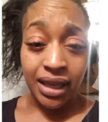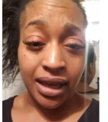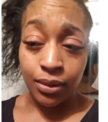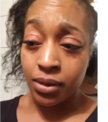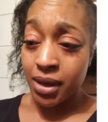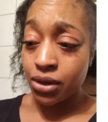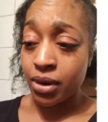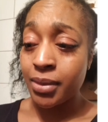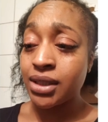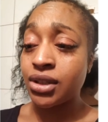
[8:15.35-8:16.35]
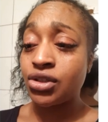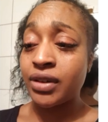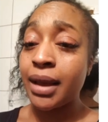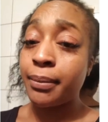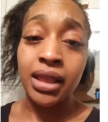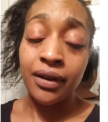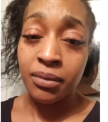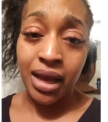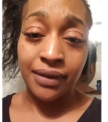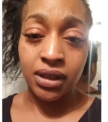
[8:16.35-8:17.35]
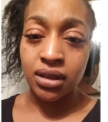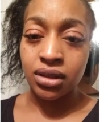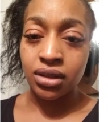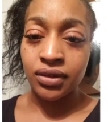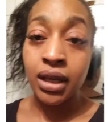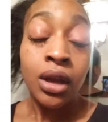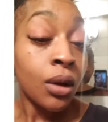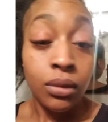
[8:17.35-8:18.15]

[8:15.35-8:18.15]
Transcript: there with me throughout my surgery and be there for me after the surgery.